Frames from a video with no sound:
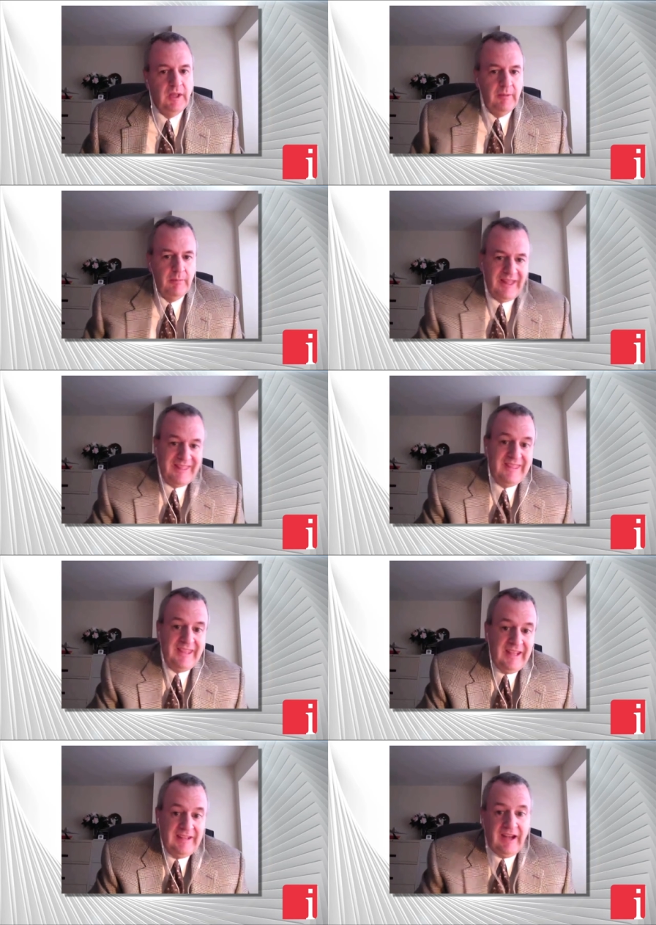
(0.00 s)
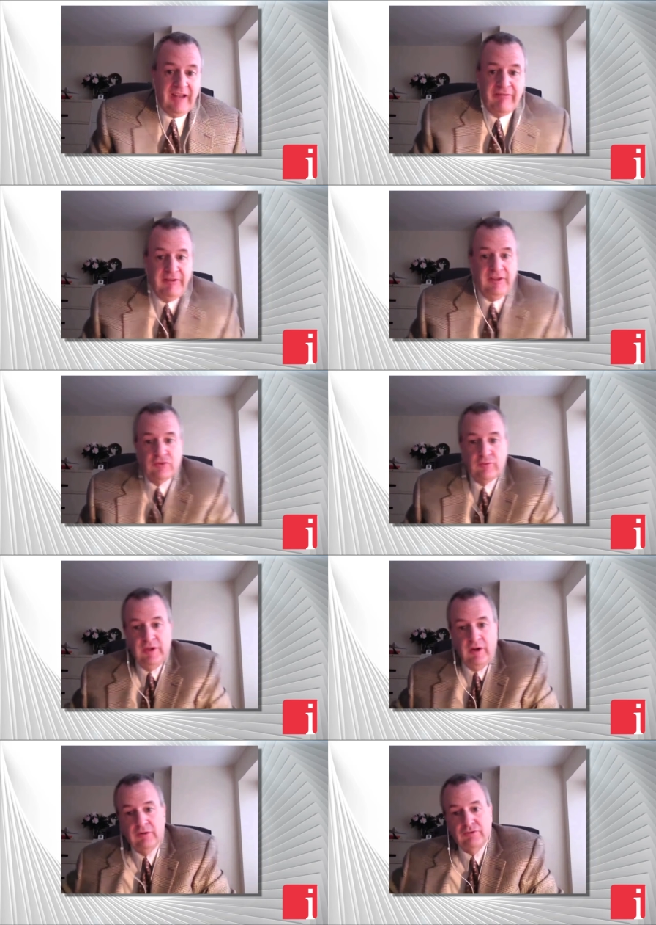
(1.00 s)
But at the end, I finish
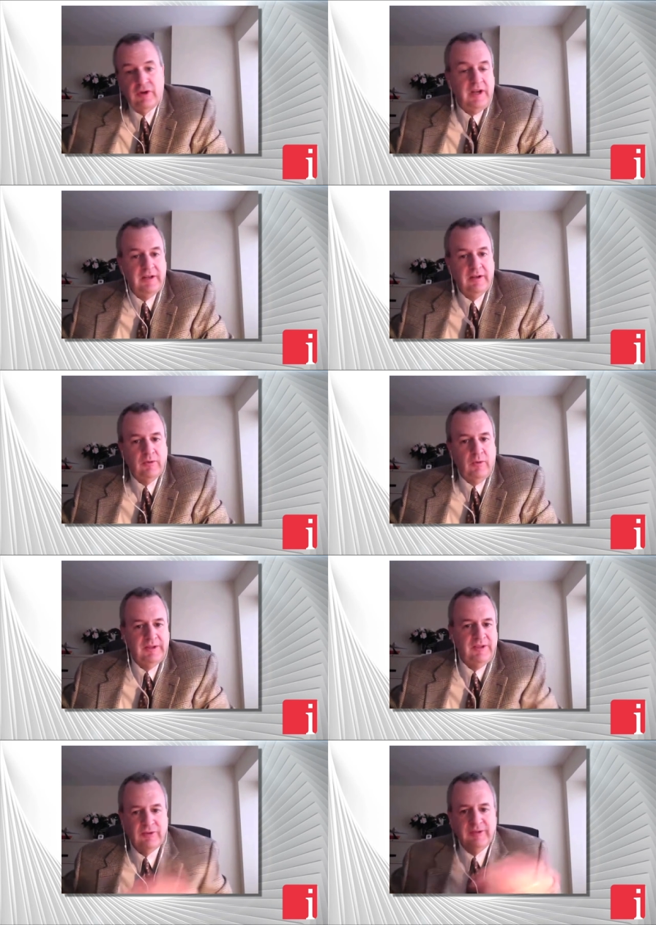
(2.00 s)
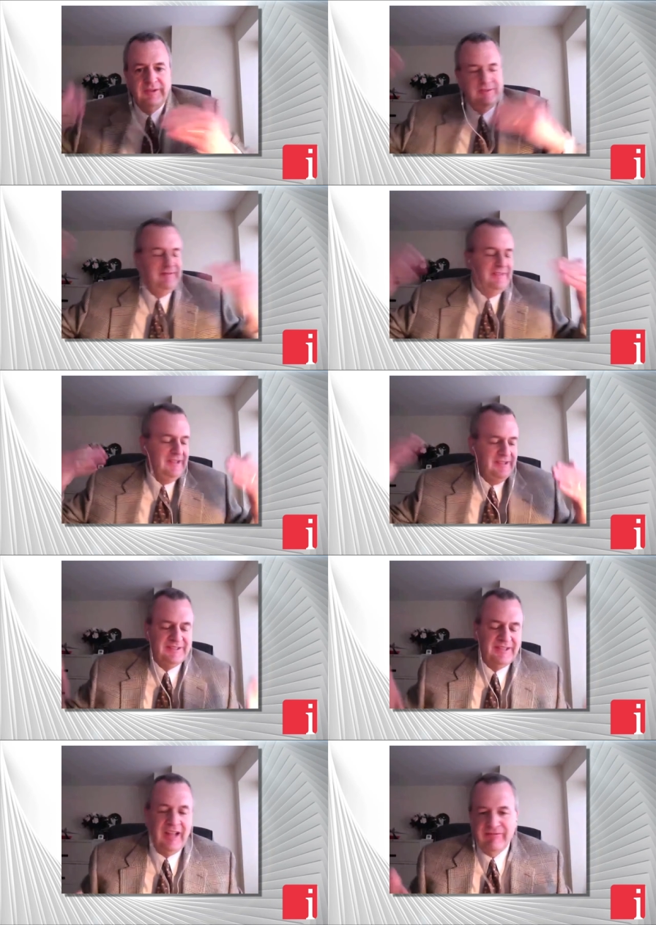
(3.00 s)
with the ultra high quality. So it,
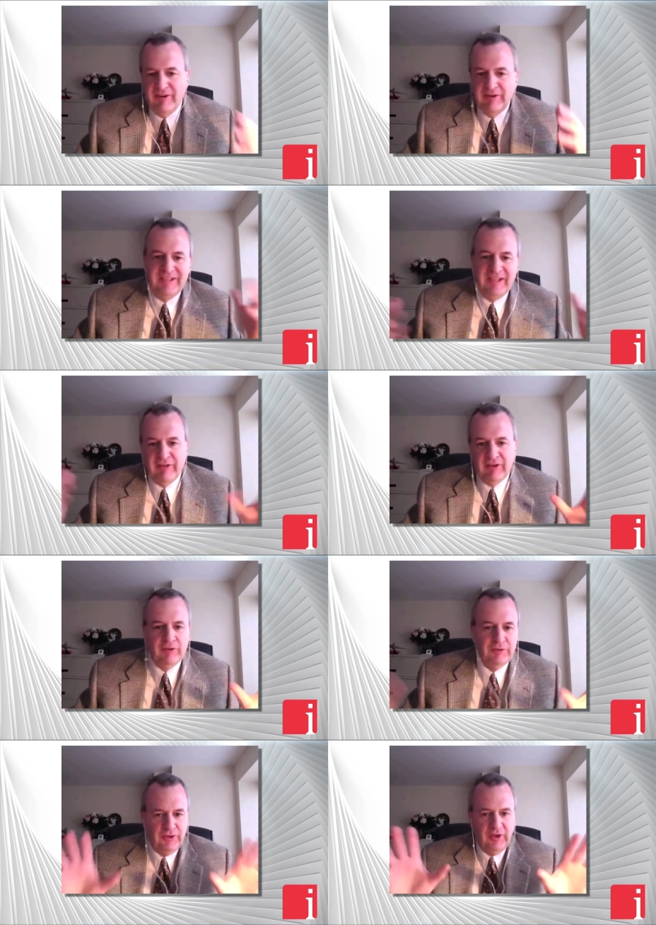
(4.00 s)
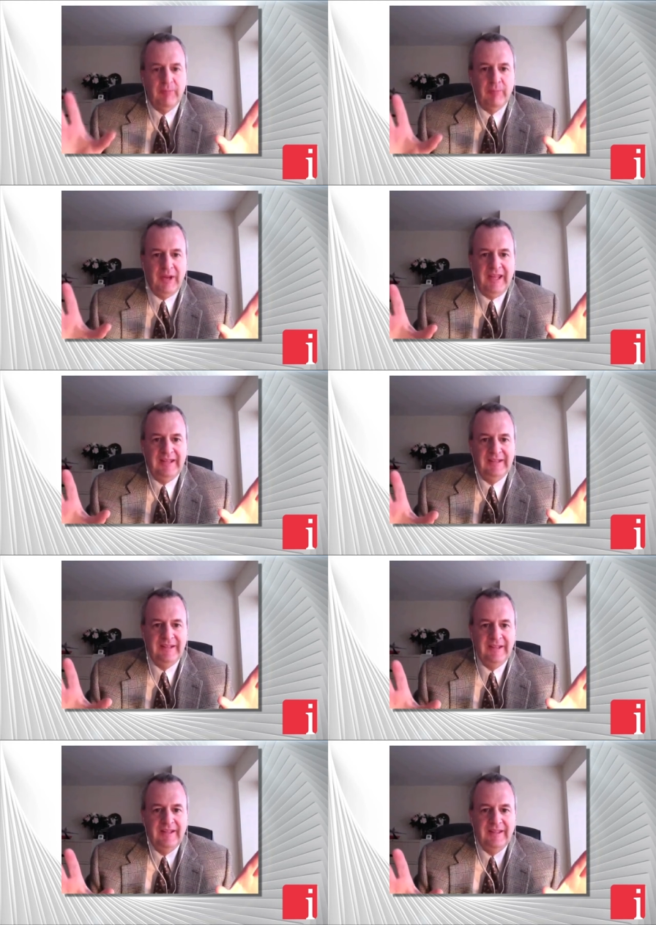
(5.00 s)
it's not very difficult to
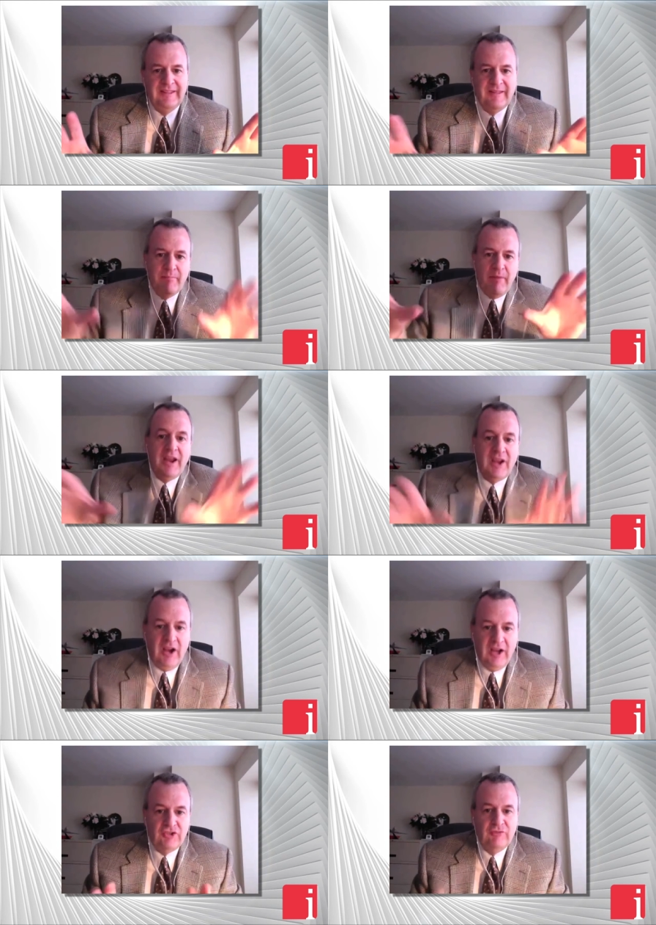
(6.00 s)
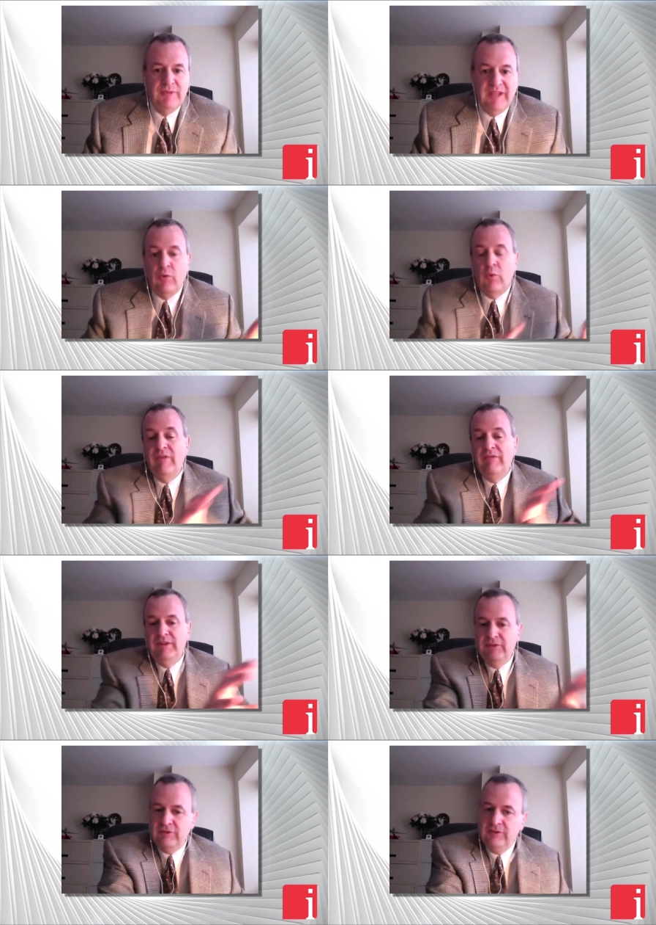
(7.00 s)
comprehend that my cost should be
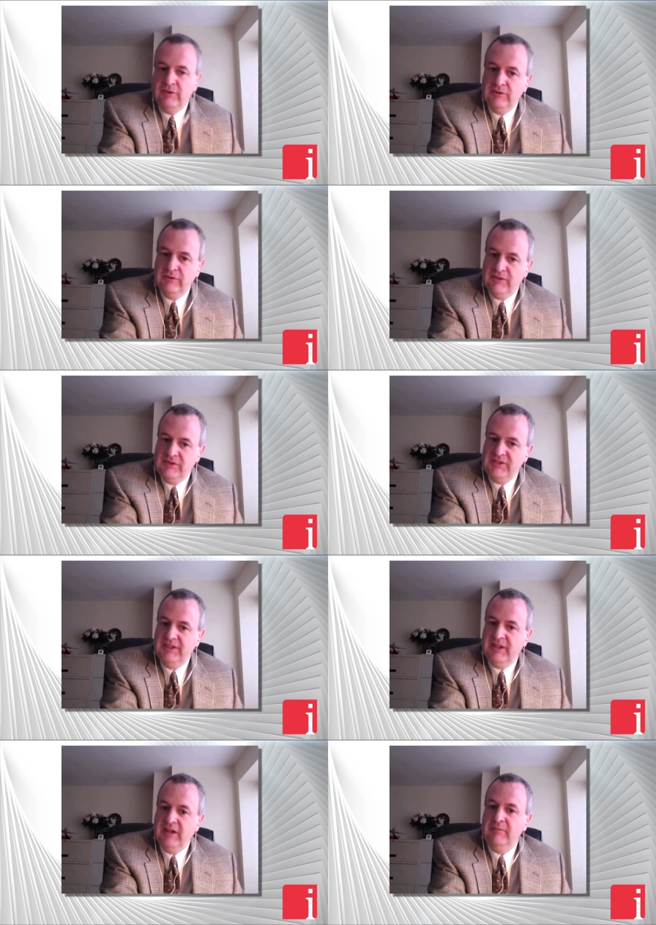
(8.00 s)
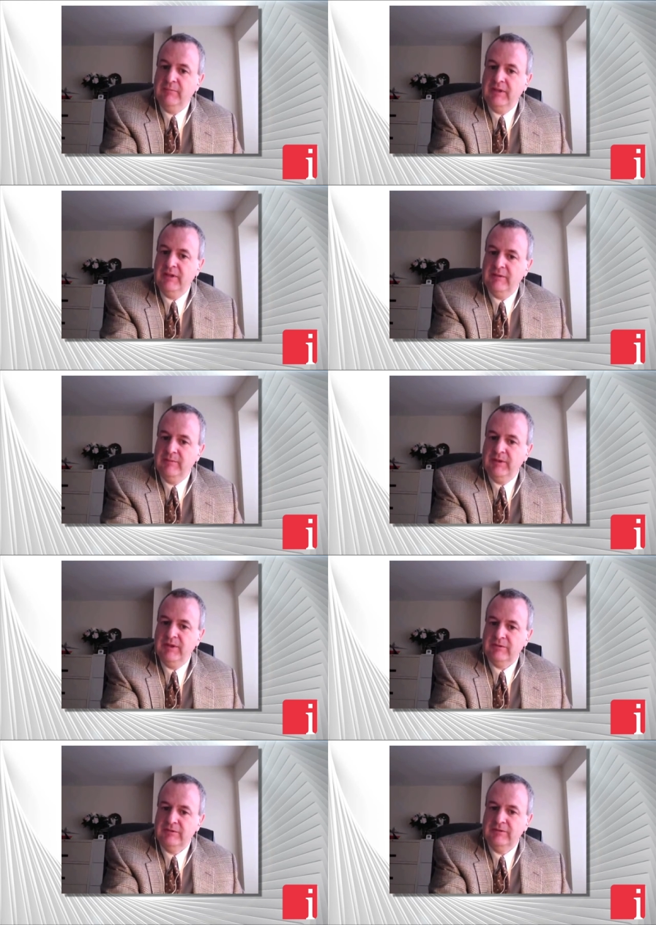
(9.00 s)
equivalent to those of the silicon ma
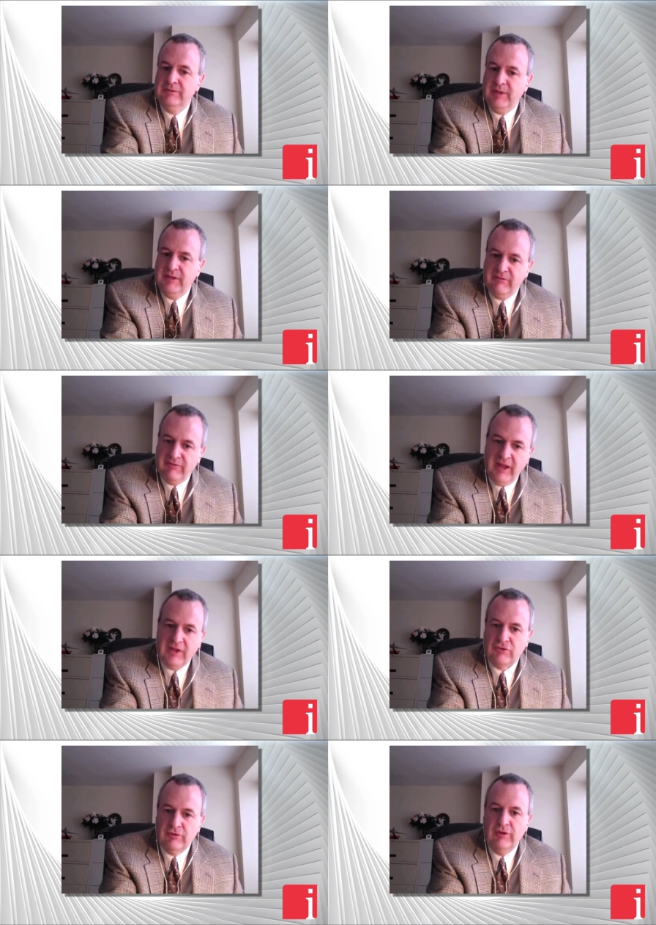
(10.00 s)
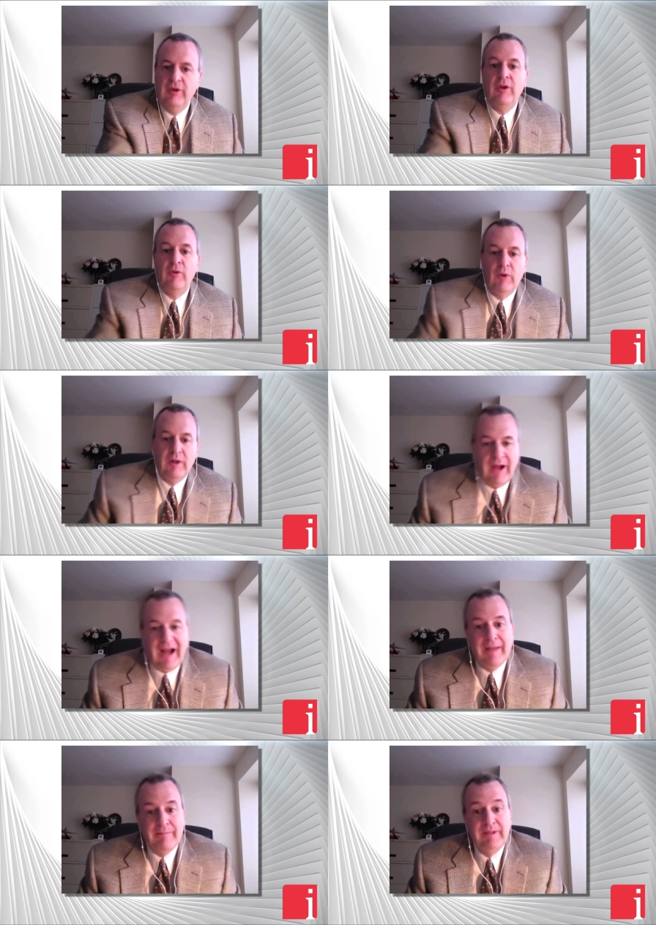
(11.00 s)
maker manufacturer while
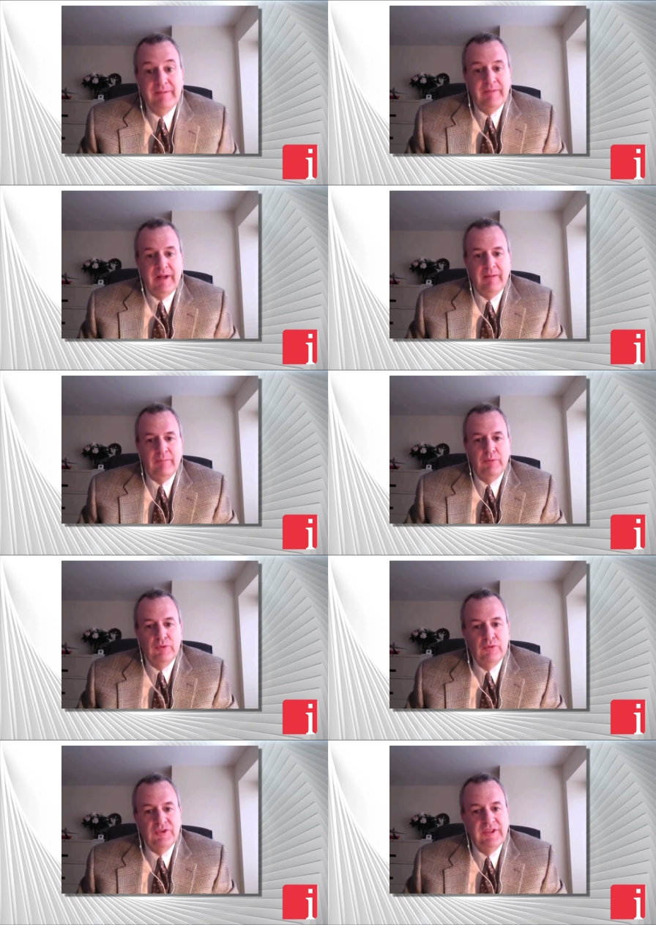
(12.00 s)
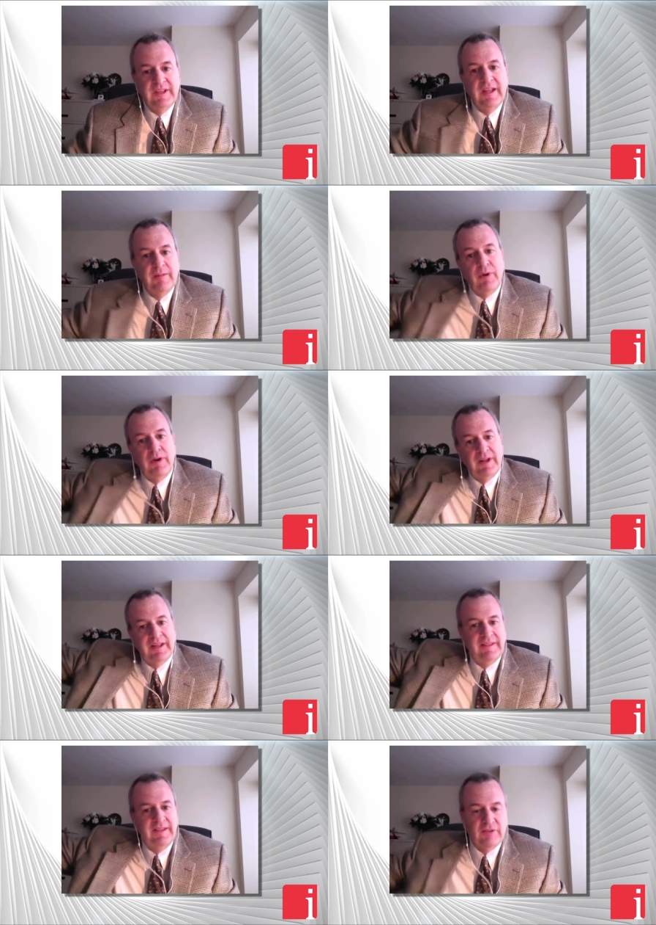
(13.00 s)
I'm be, um, producing the end
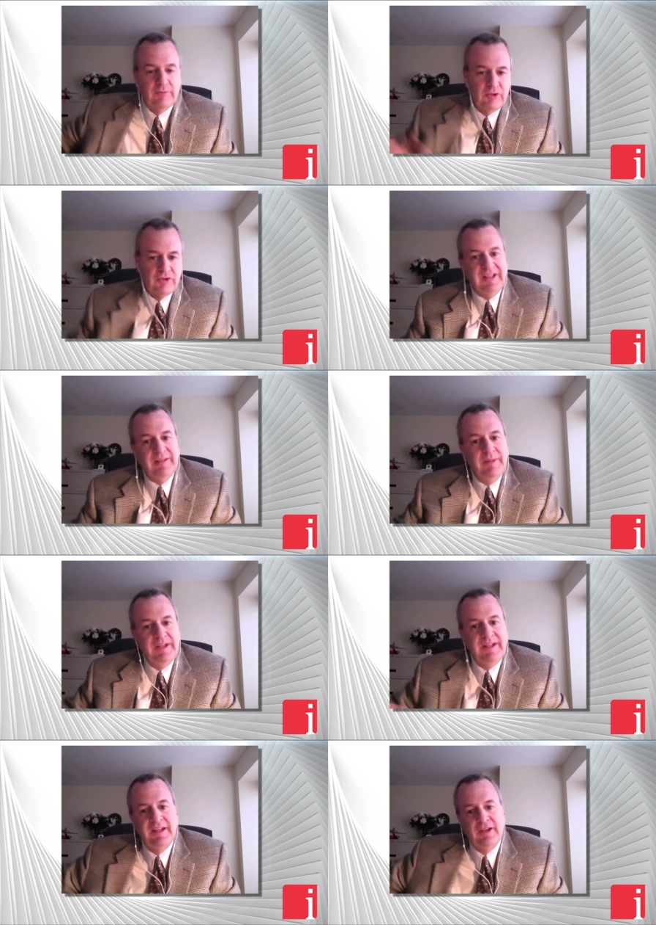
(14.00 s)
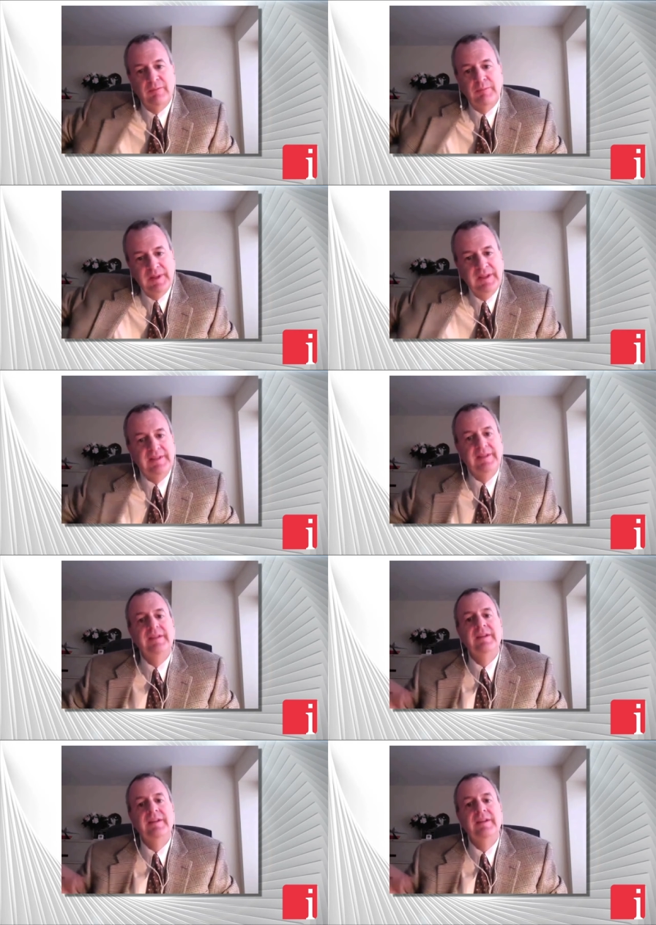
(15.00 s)
product at the end. So I'm just eliminating completely